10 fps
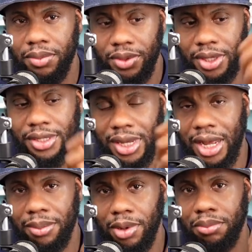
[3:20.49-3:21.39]
this
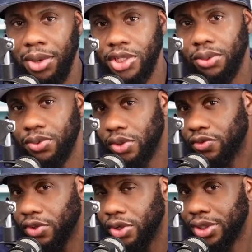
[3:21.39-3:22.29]
album match up to the
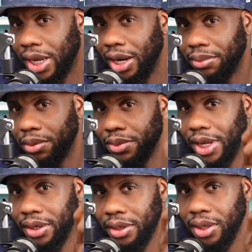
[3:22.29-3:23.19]
first album,
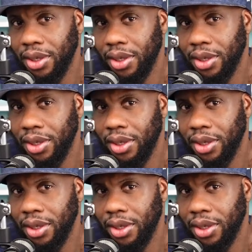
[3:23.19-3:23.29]
then,